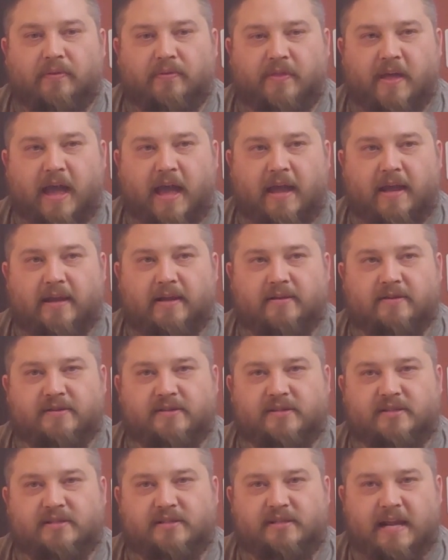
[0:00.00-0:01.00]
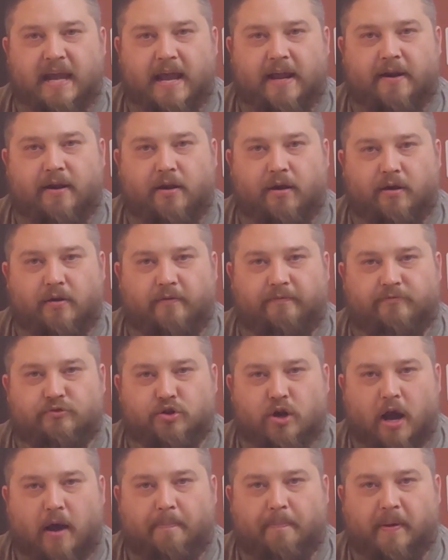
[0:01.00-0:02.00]
that instead of
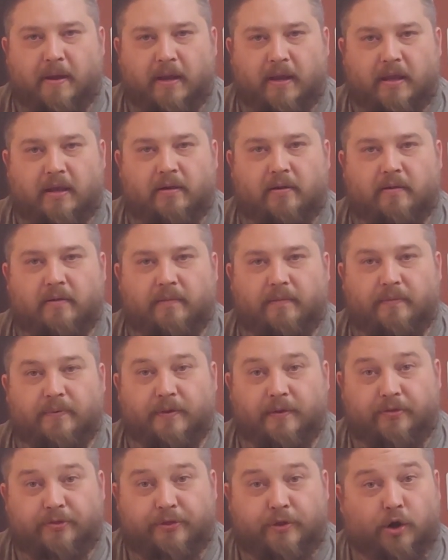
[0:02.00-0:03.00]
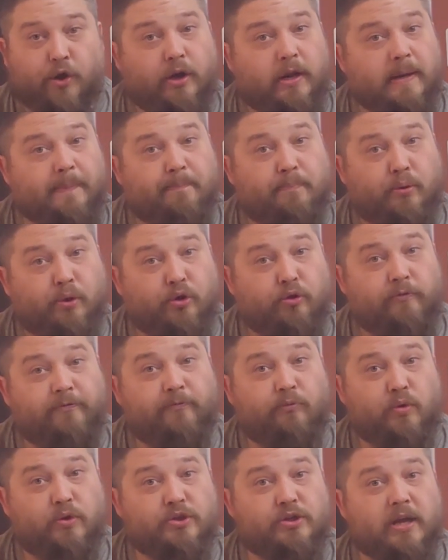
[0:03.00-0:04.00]
dropping it the 30
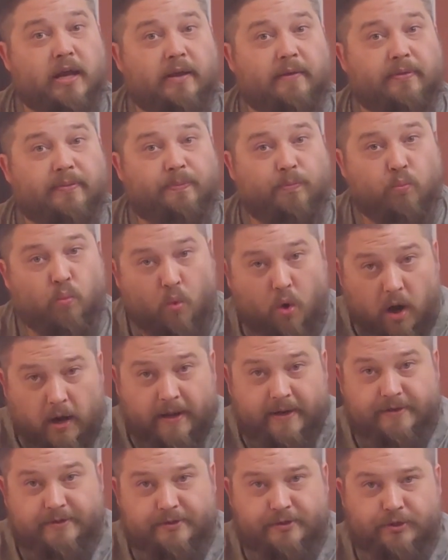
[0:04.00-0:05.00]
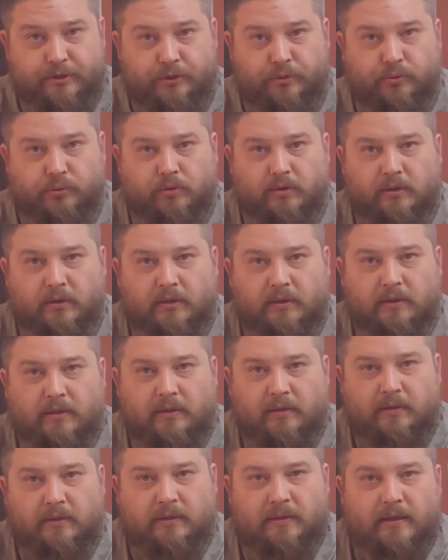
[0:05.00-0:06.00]
proof, which I want it to,
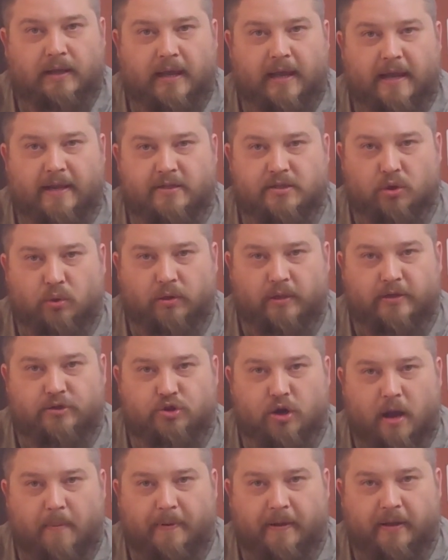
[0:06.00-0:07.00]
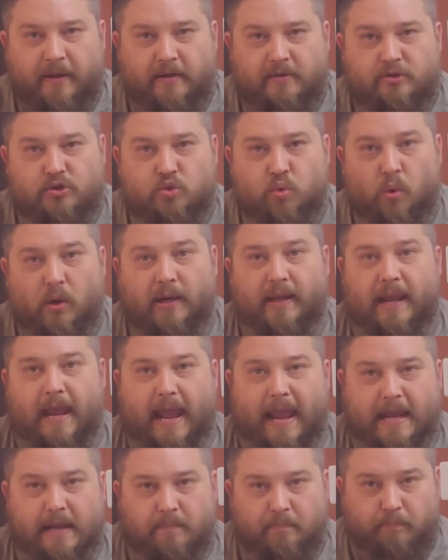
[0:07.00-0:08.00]
it's only dropping it
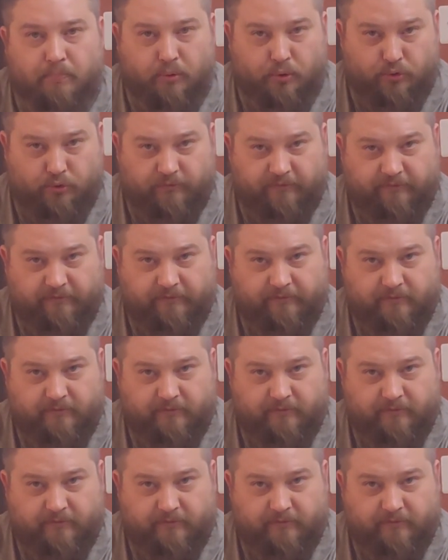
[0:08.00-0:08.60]
28 proof.